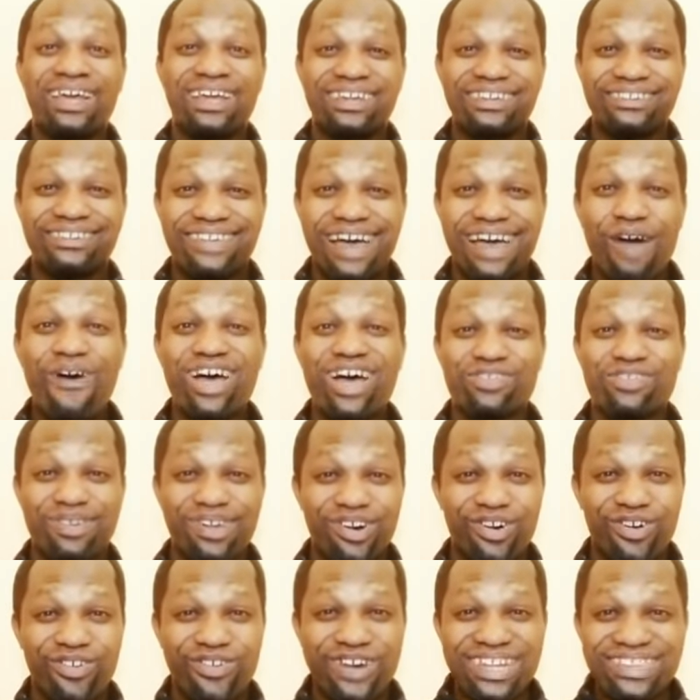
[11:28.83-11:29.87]
That one has
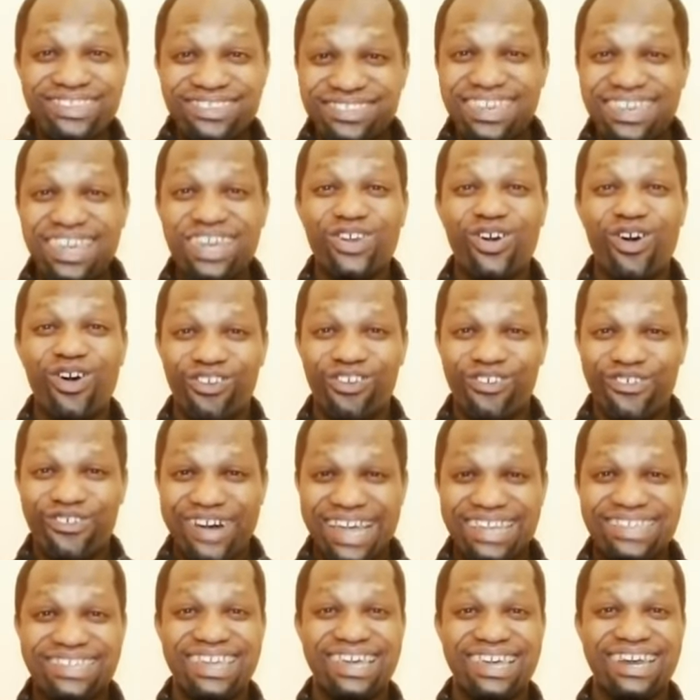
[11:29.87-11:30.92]
been written
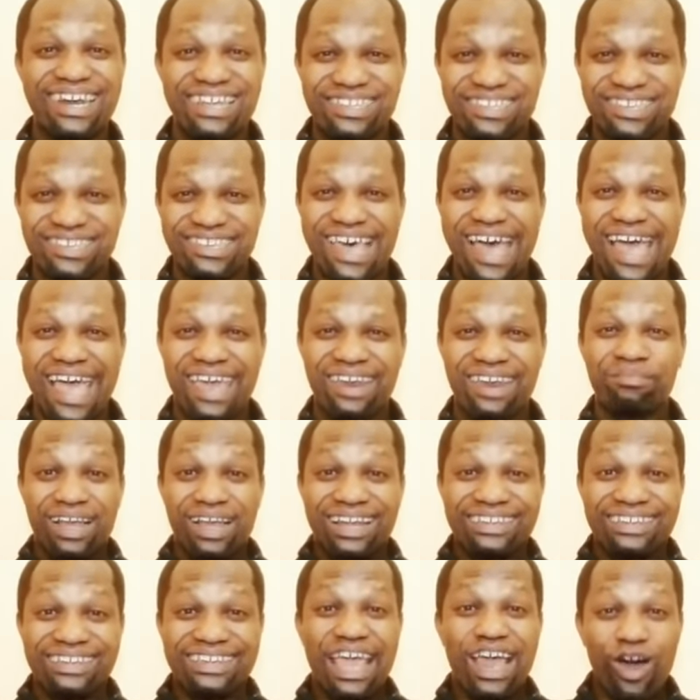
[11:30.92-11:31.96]
already inside.
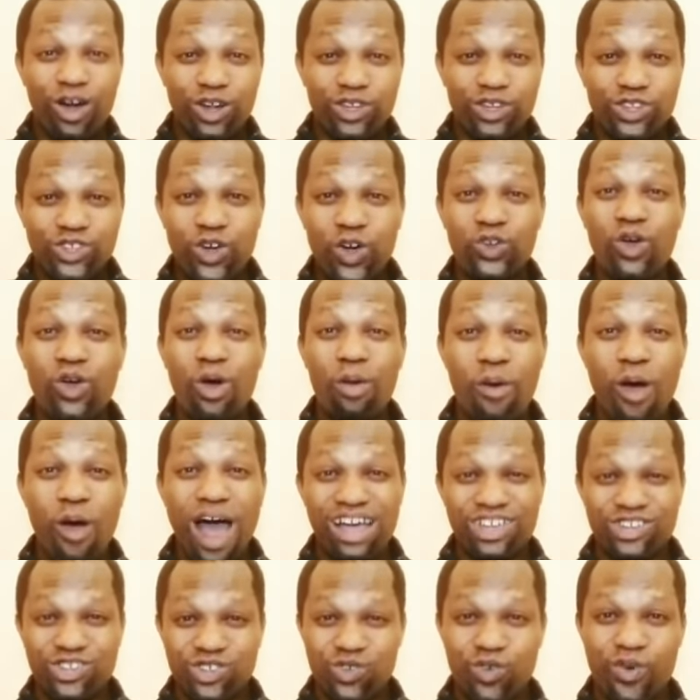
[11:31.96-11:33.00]
The Autonomo
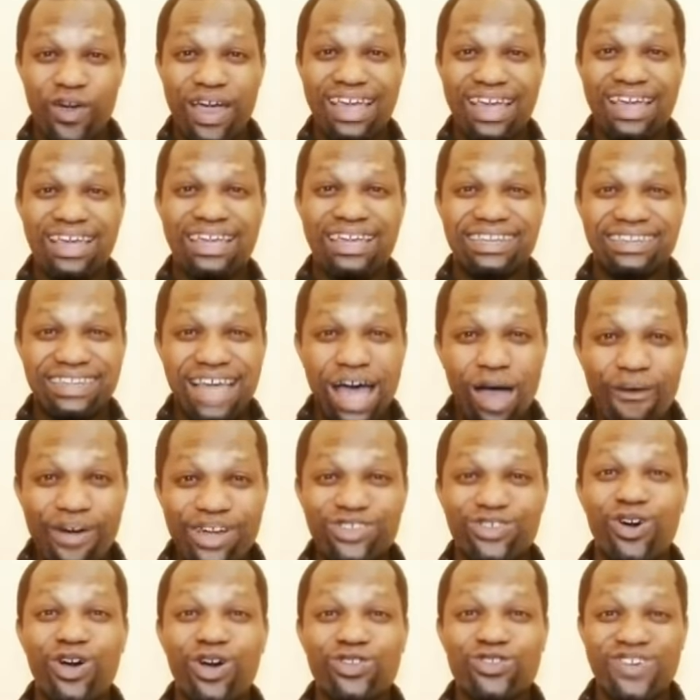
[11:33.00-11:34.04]
as well, that one
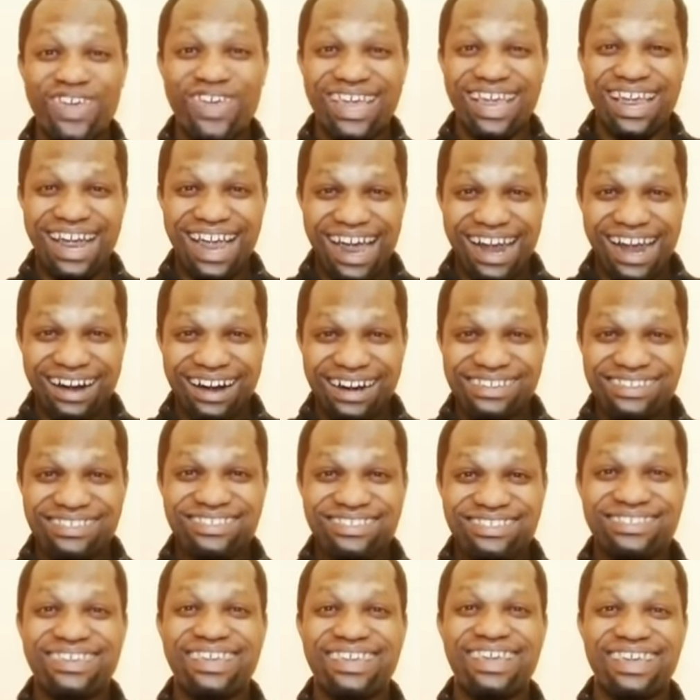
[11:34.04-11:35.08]
is also a
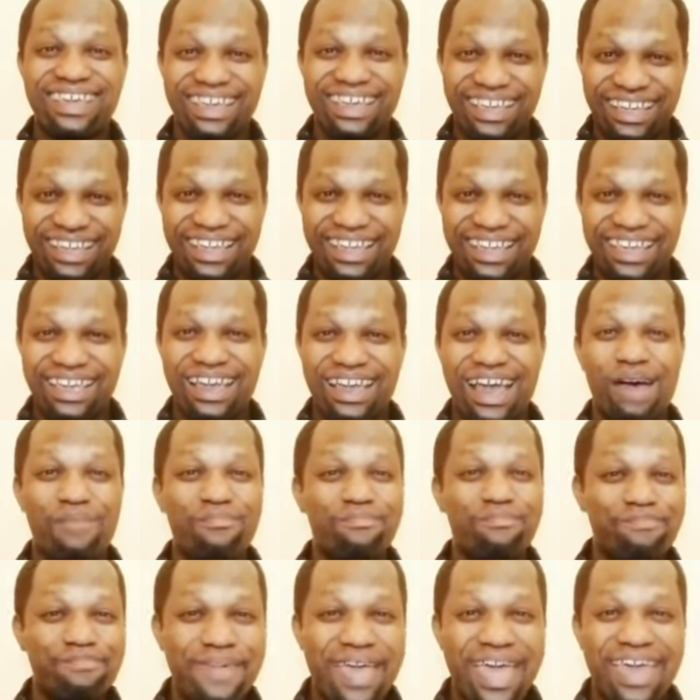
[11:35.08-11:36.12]
guarantee again,
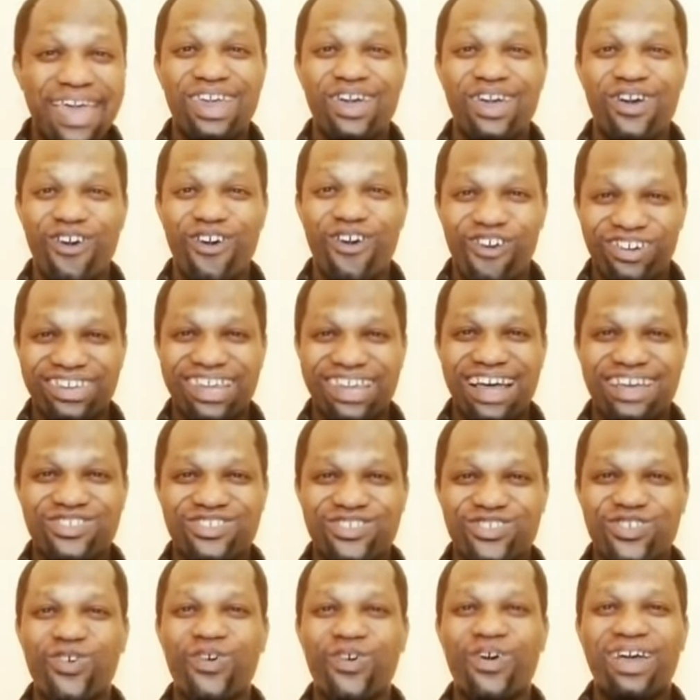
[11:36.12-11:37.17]
and many others.
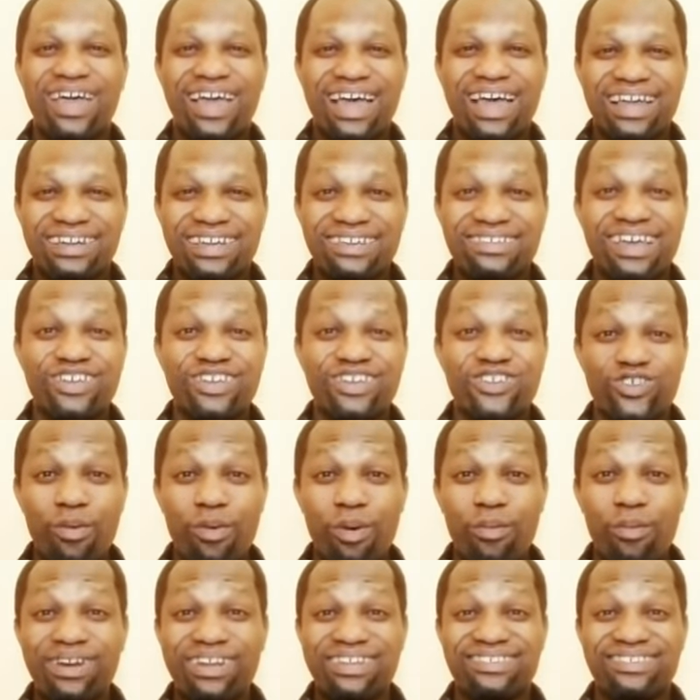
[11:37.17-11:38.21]
So these are
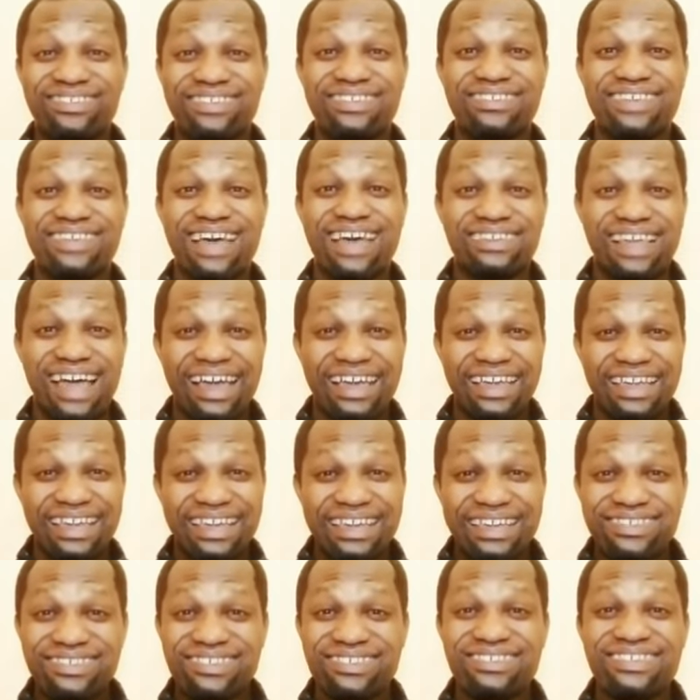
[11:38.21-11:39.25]
some of the things that are
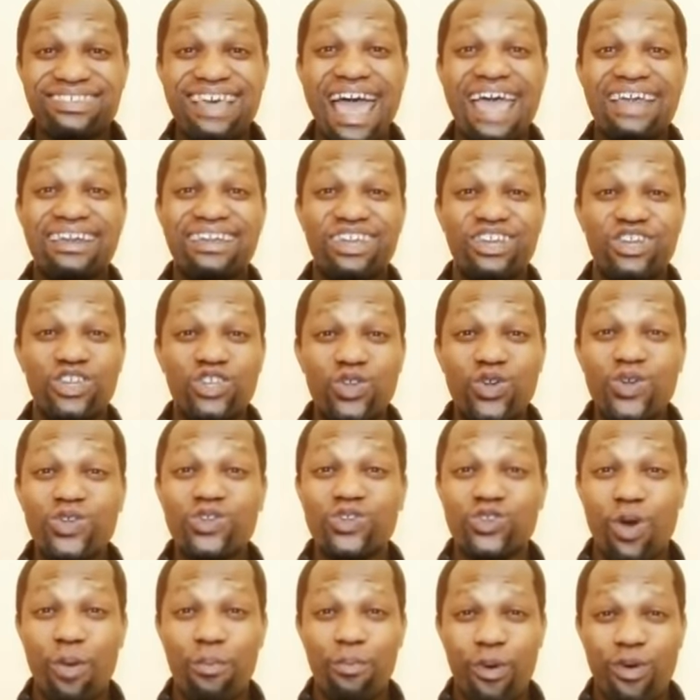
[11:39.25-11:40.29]
inside the new
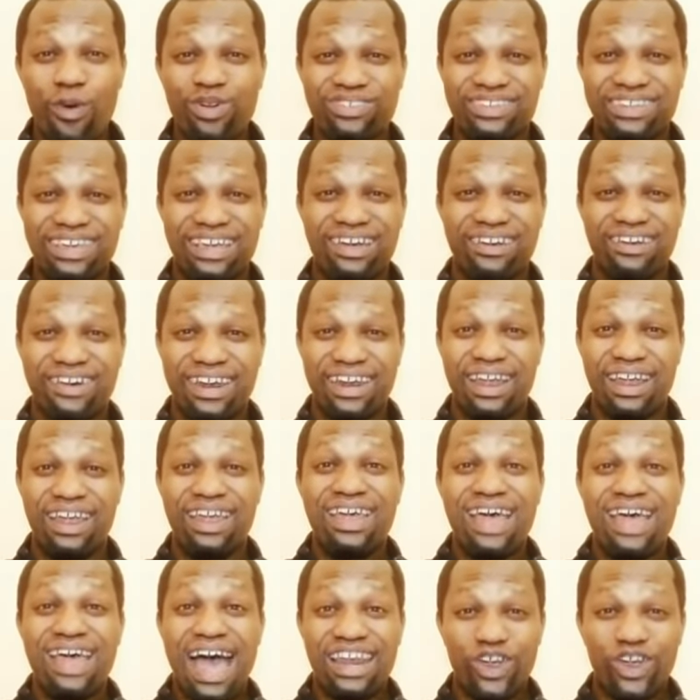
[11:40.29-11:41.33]
support decree,
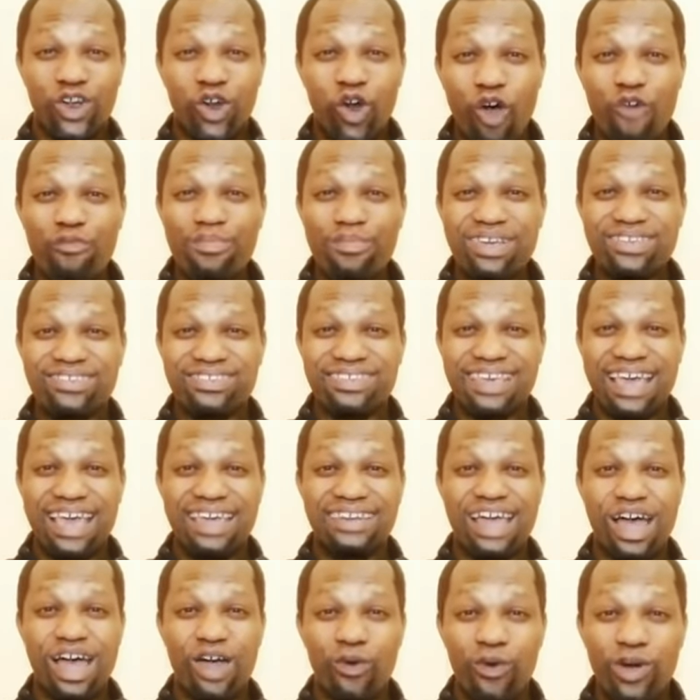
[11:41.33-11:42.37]
and the government
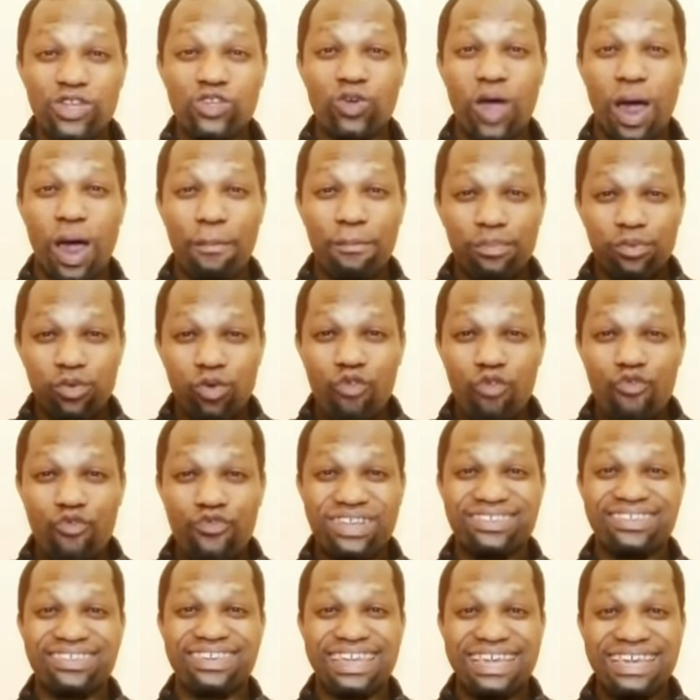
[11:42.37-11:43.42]
said they are going to approve
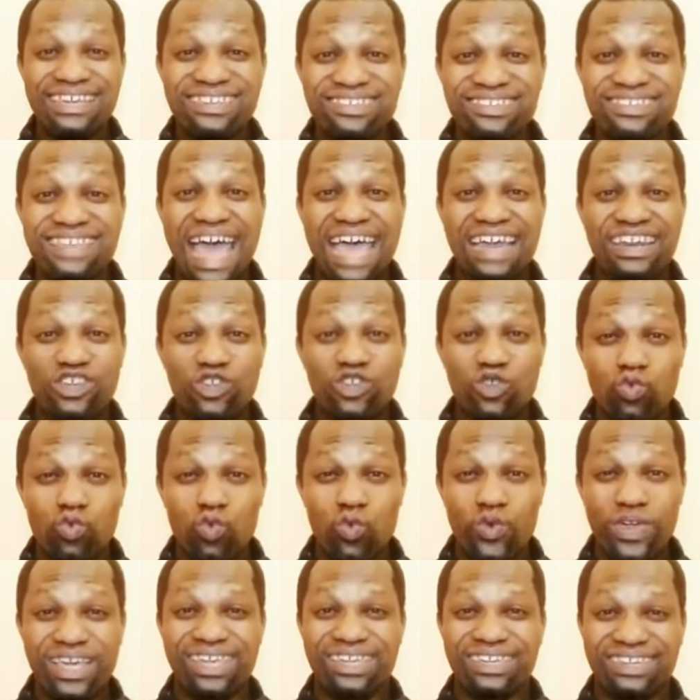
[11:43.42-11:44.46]
it inside this
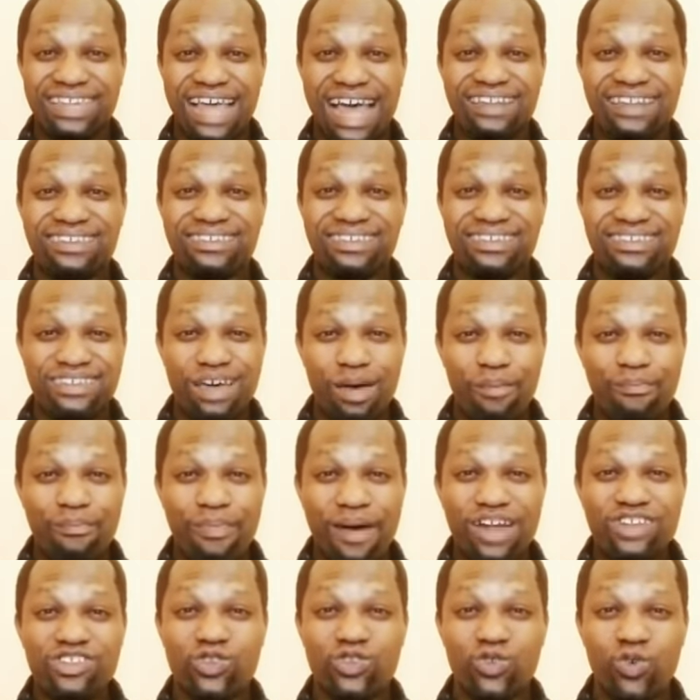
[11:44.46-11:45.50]
week that is
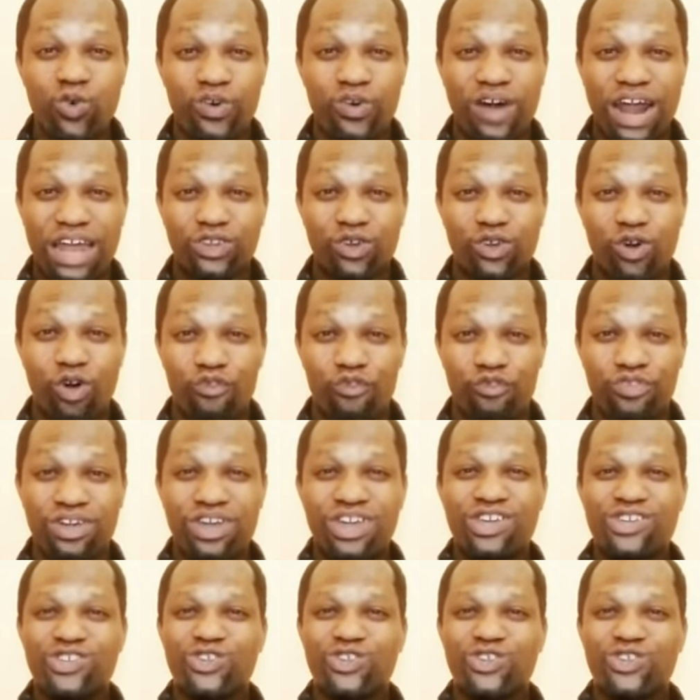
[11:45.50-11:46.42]
about to round off.